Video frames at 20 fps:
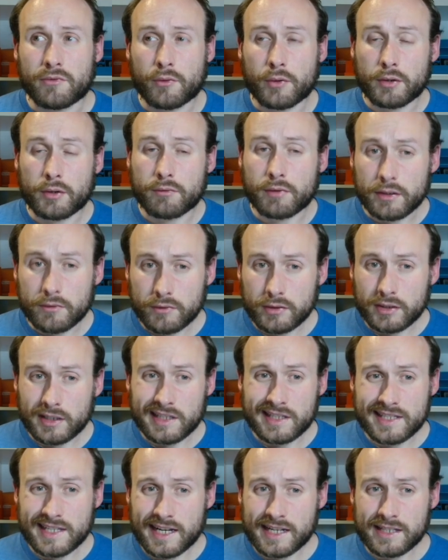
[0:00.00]
very relevant
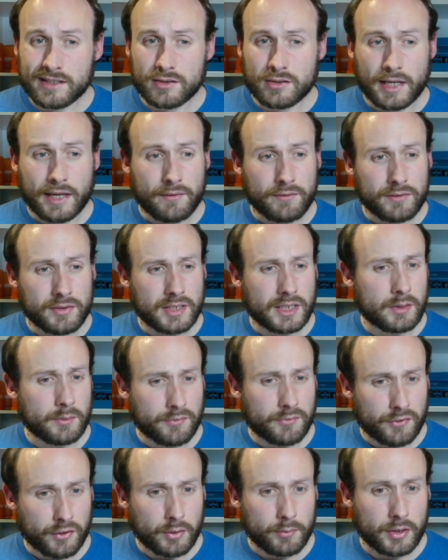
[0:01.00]
in standard. I haven't seen
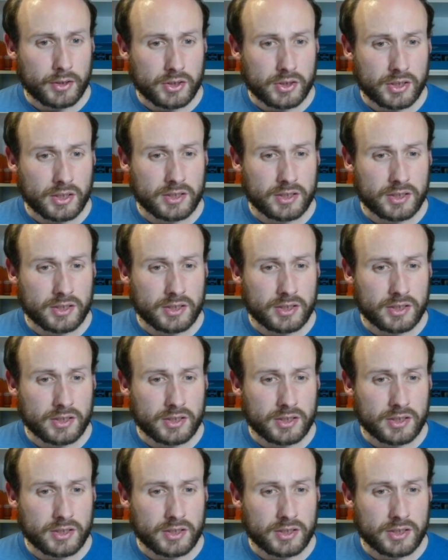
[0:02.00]
them very much